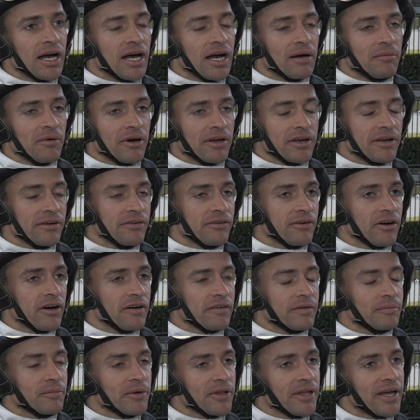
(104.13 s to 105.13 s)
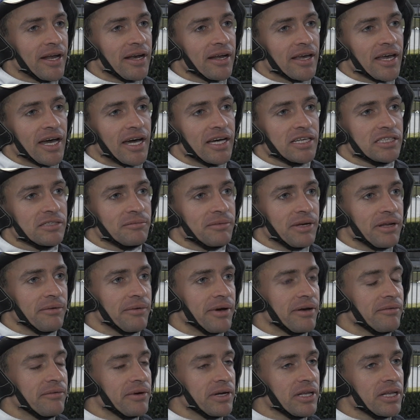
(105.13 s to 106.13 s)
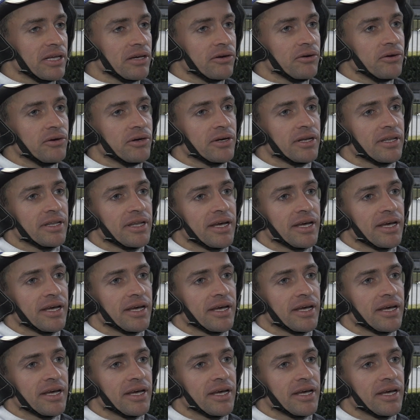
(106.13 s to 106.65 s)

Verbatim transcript: Um, I didn't drive him on that occasion, but he went really good.